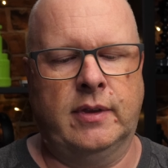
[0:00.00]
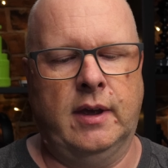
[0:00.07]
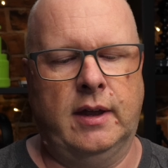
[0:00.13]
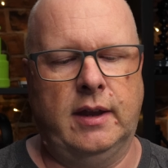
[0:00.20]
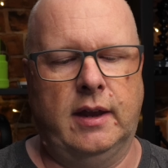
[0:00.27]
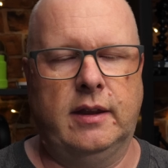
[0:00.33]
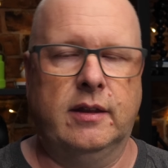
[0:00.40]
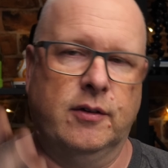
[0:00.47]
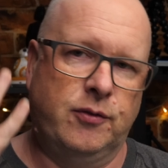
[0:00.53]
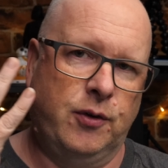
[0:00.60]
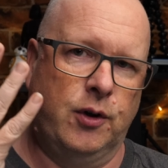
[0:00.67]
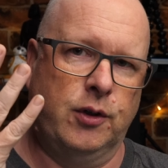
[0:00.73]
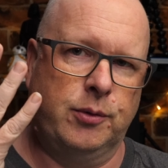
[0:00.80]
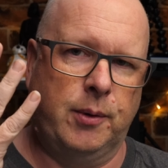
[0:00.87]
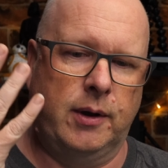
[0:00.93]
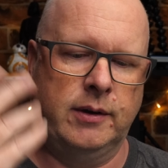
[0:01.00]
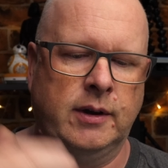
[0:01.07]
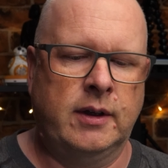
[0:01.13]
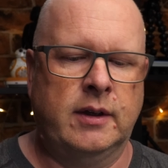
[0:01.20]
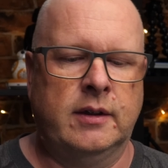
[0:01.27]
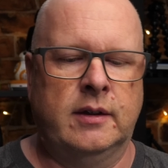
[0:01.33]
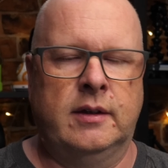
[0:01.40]
And then the fourth one
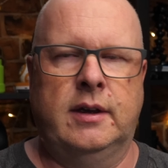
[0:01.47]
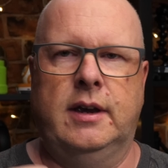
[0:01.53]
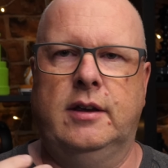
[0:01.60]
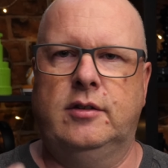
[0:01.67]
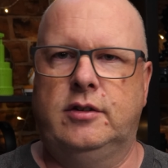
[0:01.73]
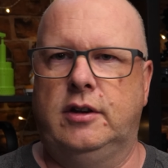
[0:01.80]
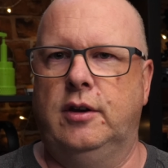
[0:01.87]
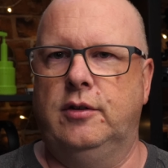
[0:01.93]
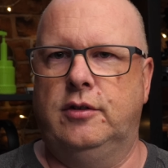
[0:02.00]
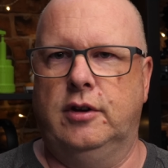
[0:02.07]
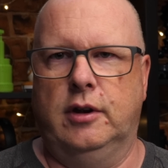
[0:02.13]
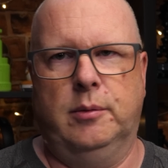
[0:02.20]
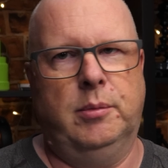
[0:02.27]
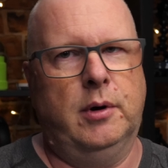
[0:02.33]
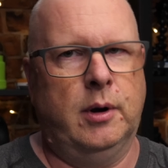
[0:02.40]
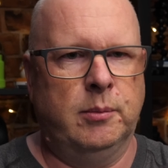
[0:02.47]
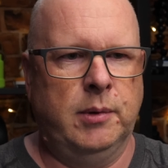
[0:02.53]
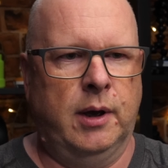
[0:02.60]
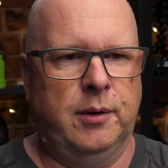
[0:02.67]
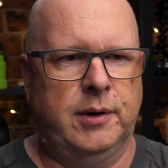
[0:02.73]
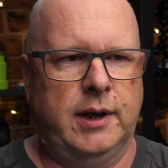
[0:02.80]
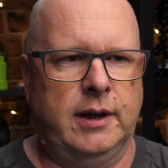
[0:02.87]
is YouTube,
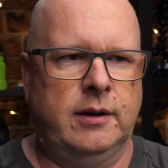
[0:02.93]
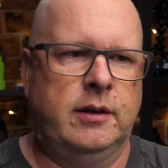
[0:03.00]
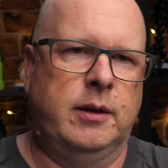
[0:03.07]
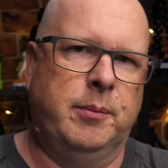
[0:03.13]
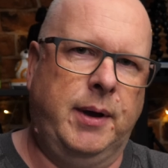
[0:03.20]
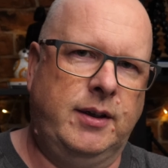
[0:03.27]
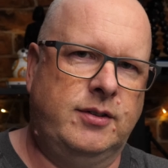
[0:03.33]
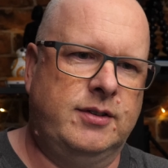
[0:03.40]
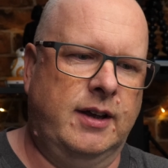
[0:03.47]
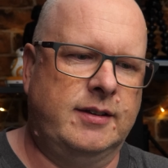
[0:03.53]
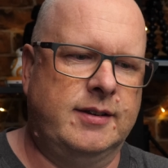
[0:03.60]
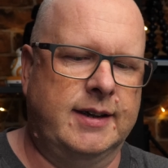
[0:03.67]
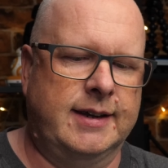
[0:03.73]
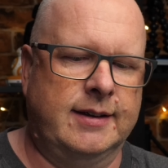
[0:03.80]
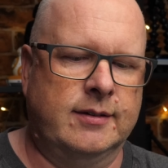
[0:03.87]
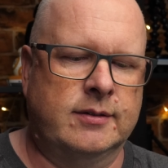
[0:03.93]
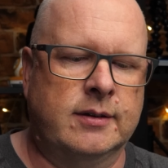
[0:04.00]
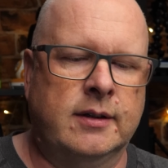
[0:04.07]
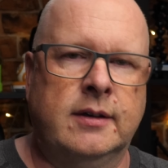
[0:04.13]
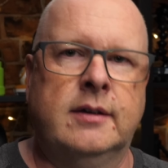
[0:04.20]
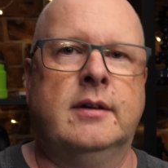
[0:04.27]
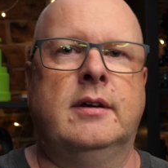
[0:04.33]
uploading, the best settings,
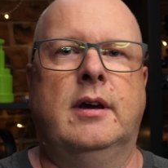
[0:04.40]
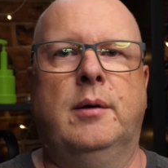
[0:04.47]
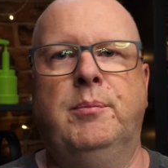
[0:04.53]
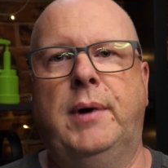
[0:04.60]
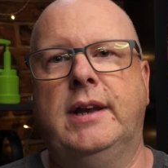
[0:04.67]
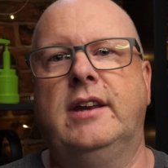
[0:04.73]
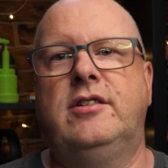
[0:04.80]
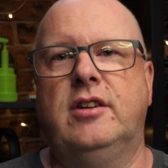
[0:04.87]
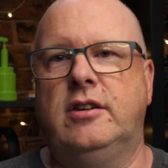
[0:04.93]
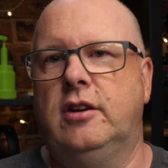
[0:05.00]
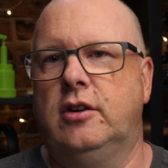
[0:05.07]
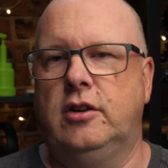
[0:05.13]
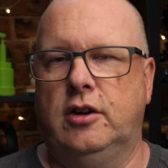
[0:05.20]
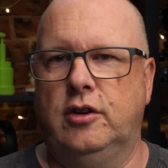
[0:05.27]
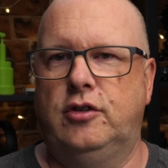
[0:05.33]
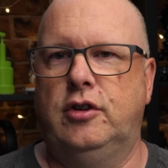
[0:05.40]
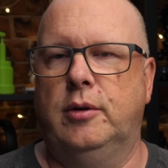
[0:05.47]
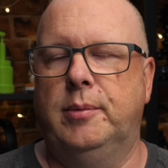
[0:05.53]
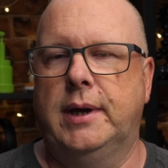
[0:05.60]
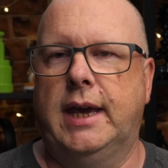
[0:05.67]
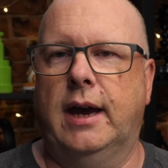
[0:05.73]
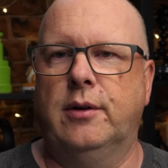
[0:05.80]
and managing your
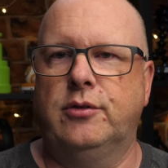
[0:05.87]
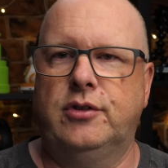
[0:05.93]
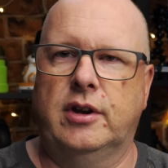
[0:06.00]
YouTube account